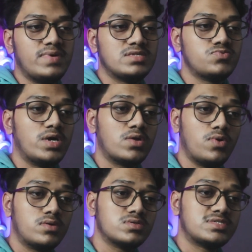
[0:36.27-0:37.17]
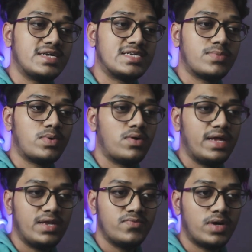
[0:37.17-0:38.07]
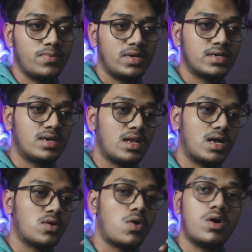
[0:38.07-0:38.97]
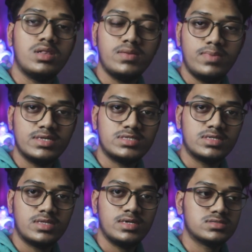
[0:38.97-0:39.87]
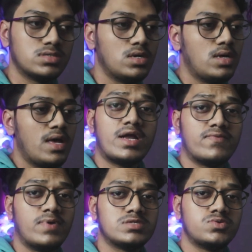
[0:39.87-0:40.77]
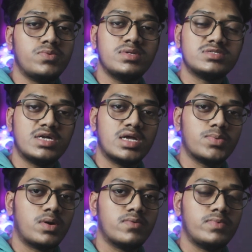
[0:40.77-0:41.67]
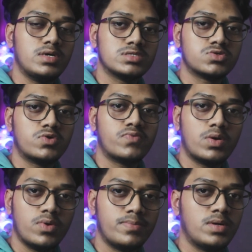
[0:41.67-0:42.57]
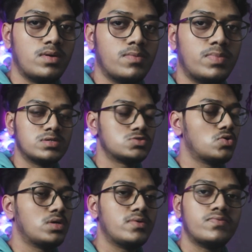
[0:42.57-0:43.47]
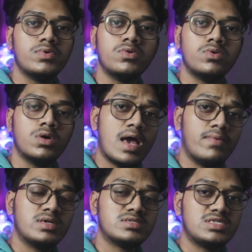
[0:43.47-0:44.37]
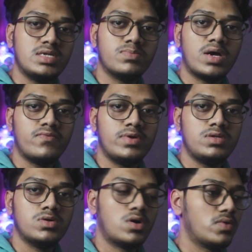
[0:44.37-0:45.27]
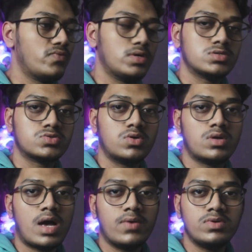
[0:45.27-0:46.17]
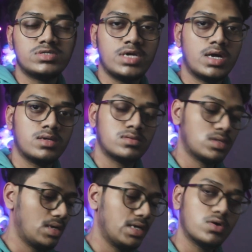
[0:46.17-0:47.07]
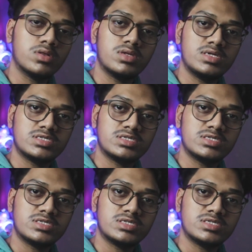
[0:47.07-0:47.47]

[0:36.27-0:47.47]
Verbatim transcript: phase we are going to set up our environment and learn all the basic things at first, we will set up our VS Code for web development. So if you haven't seen my video on VS Code, I will share the link on the